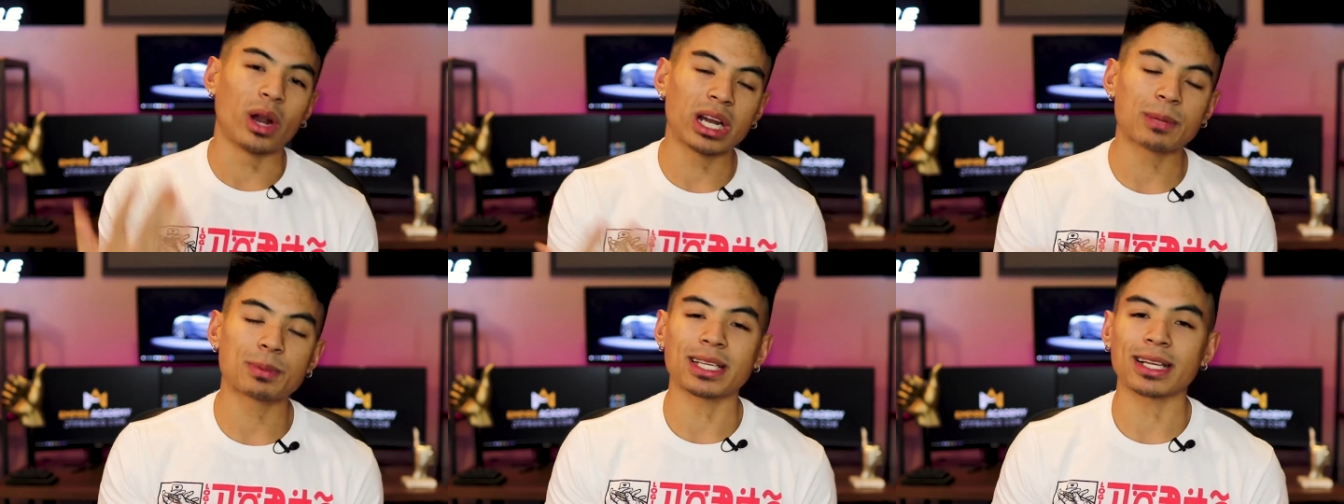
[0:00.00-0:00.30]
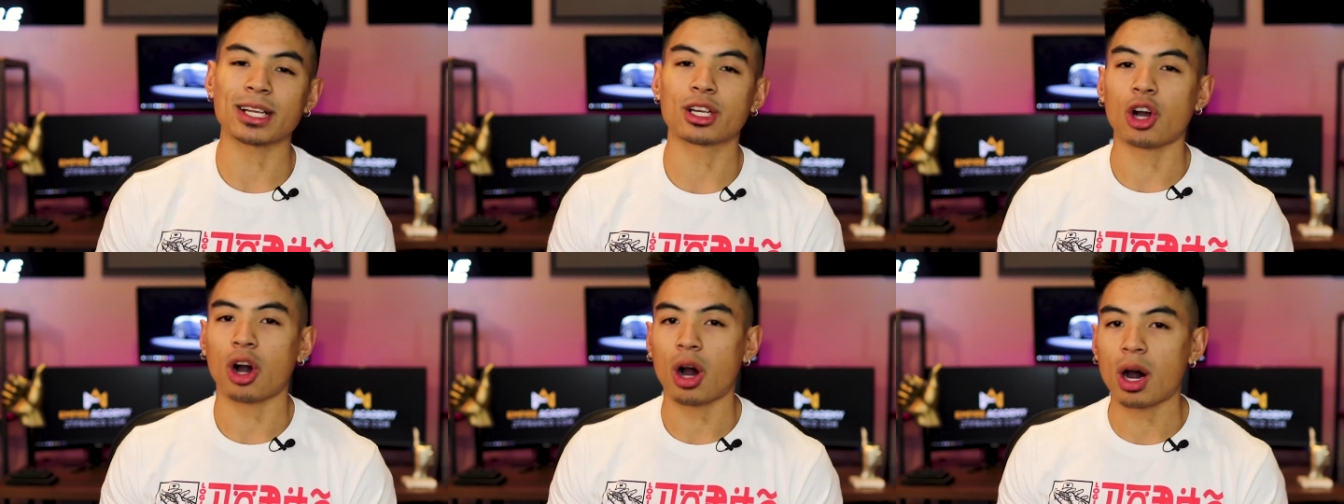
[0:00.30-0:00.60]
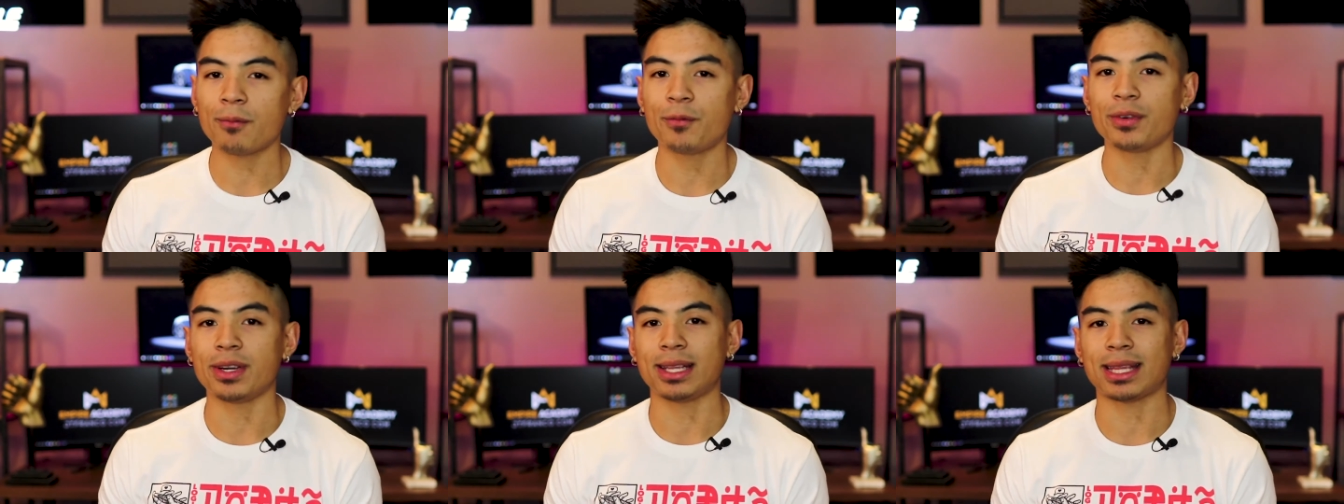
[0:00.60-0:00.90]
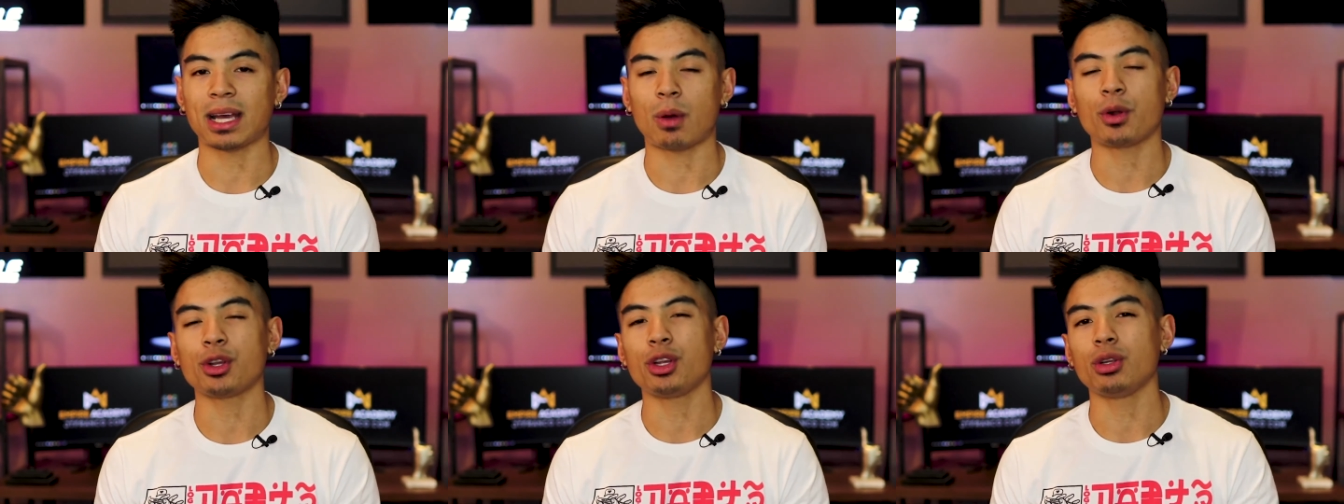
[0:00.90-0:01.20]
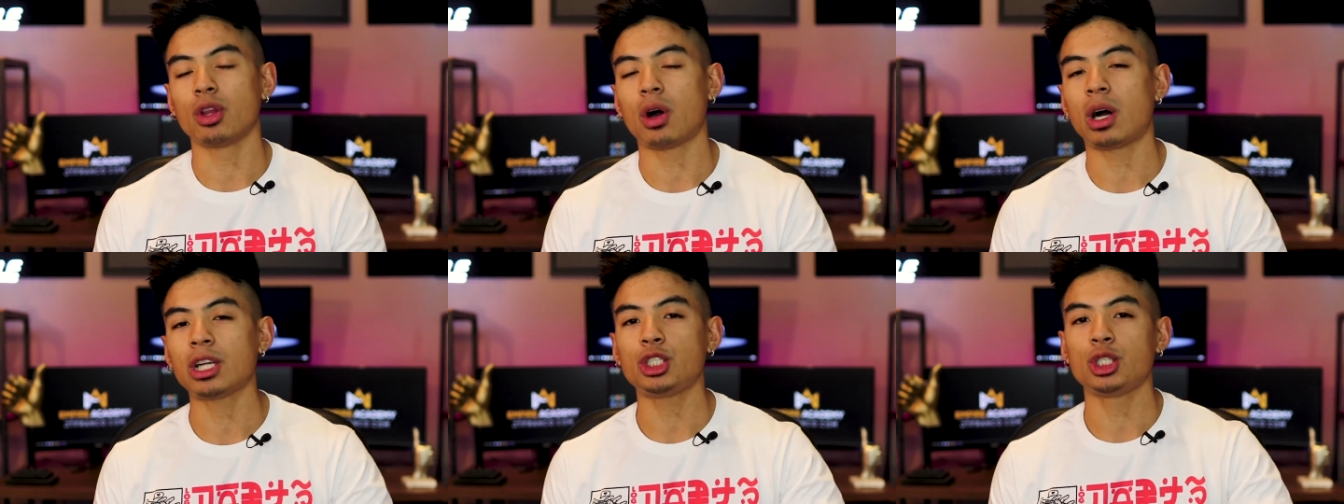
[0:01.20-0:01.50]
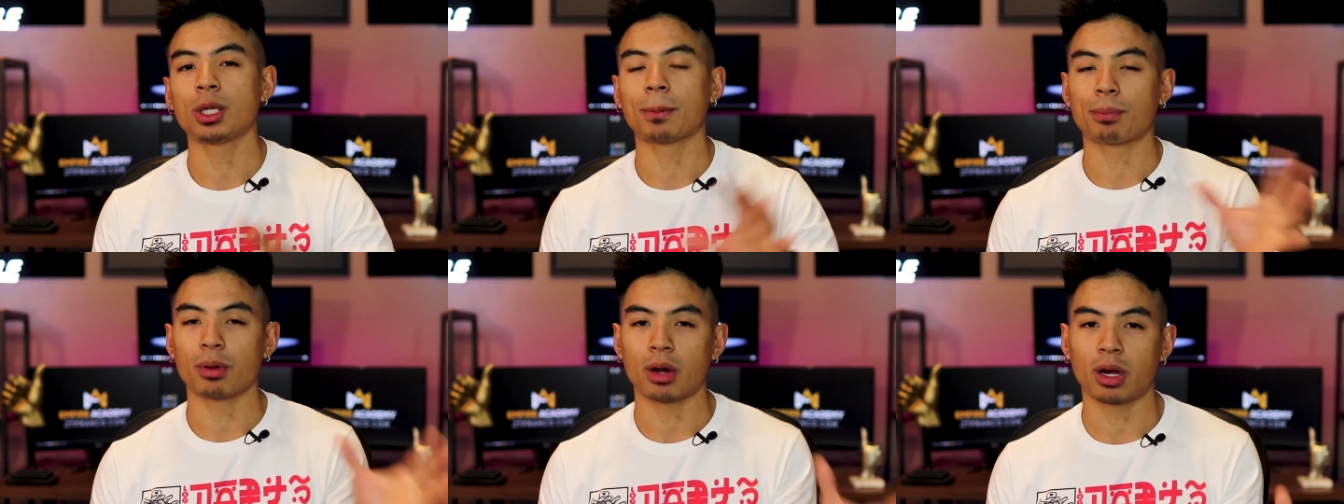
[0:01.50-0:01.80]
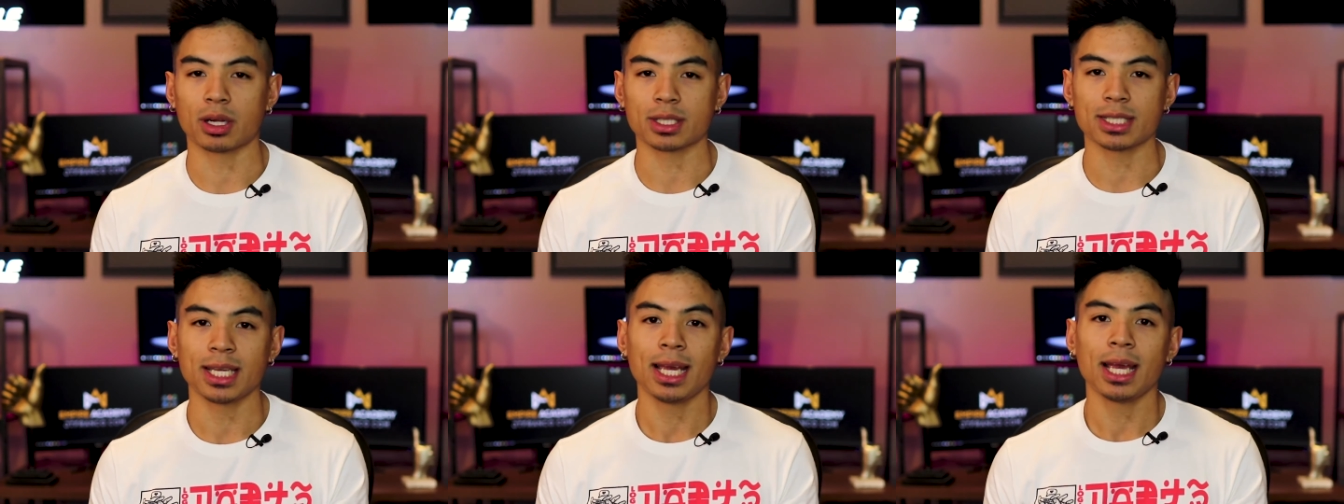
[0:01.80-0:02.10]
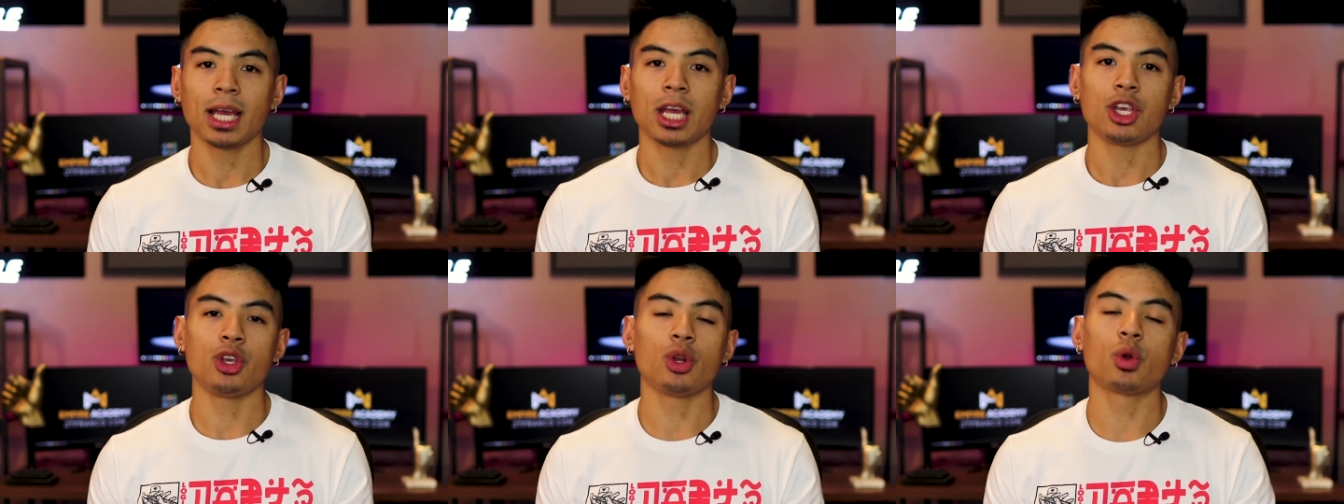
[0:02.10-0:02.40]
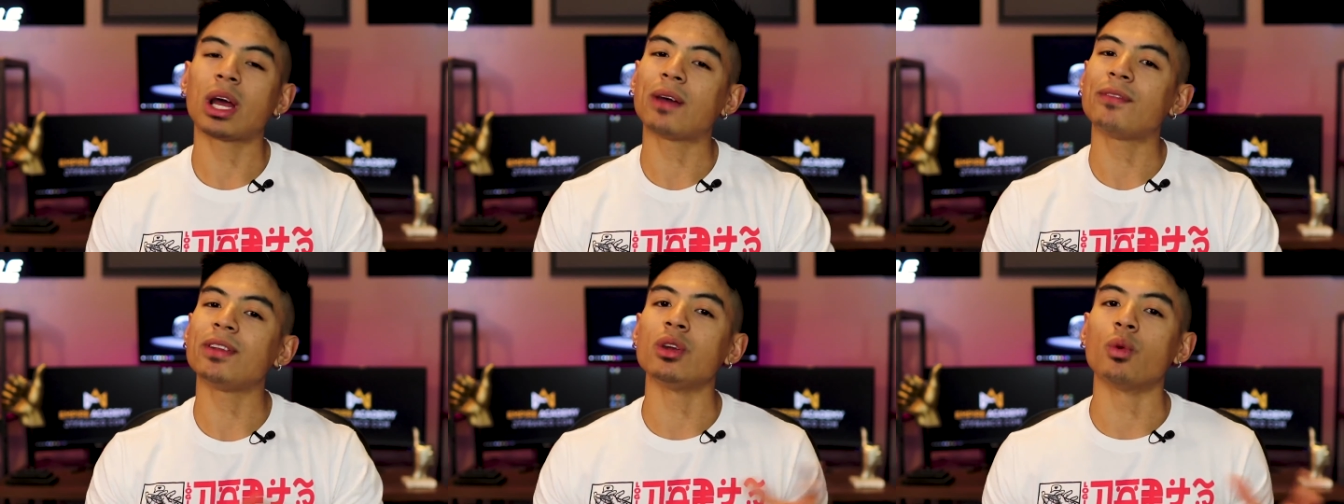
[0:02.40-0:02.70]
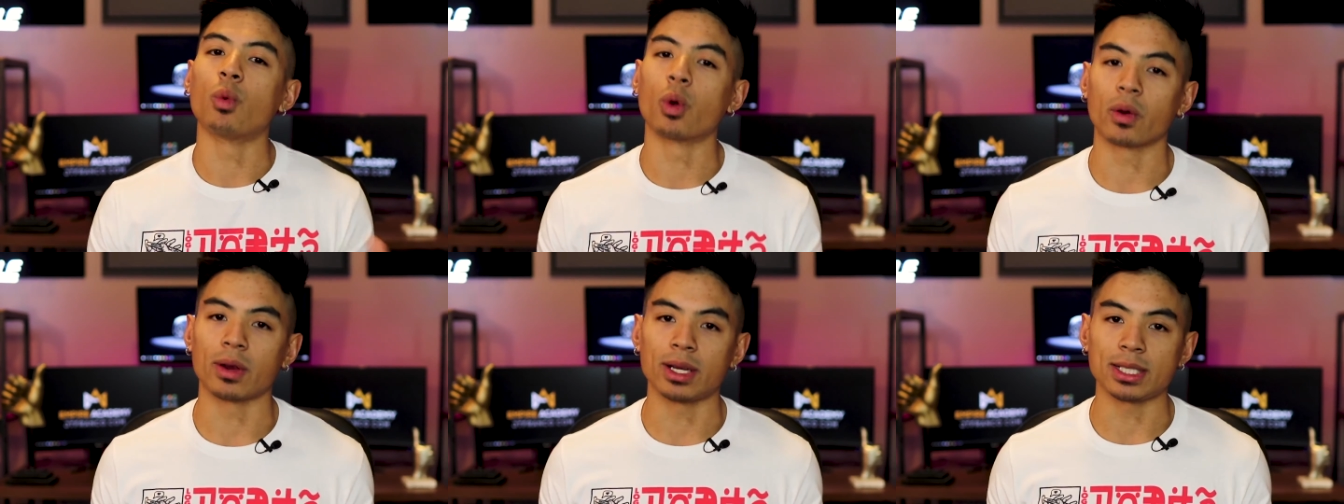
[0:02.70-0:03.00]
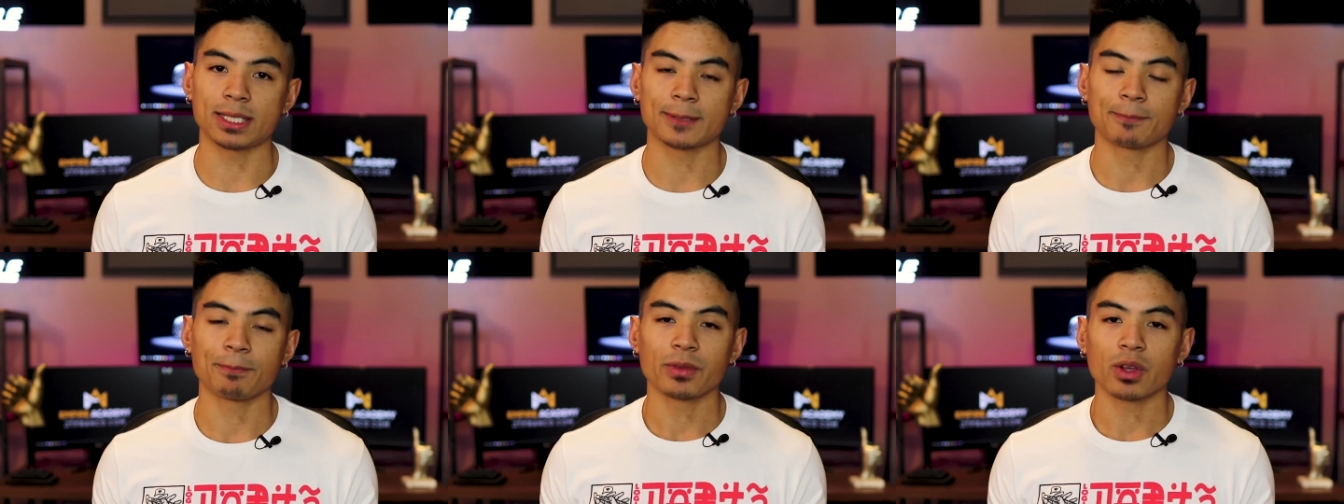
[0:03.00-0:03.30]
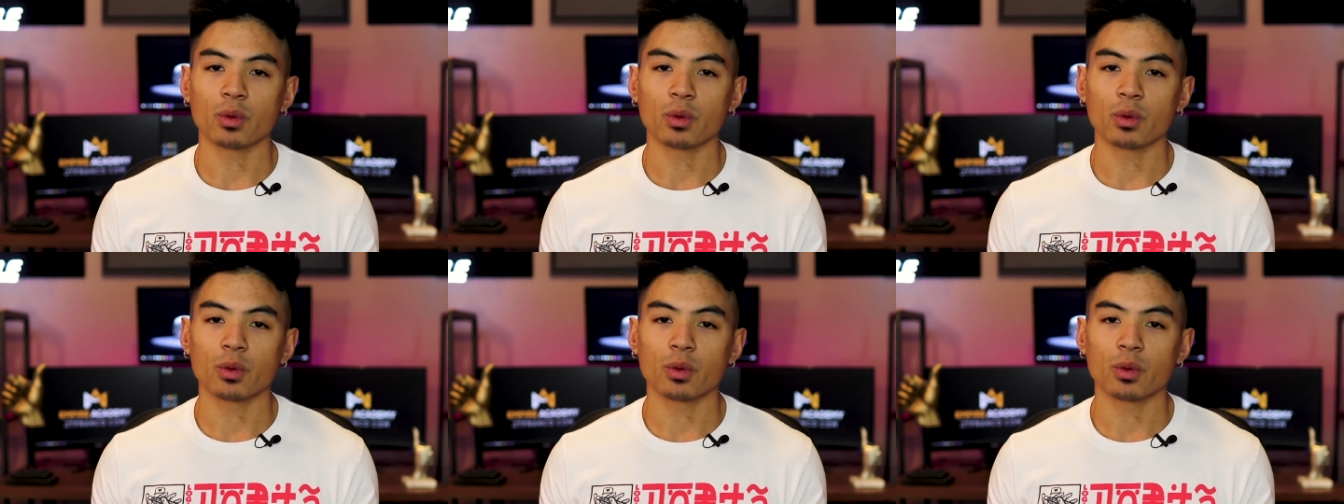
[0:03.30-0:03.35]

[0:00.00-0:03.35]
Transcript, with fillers: 100% confident that when you launch your product, you don't have any worries,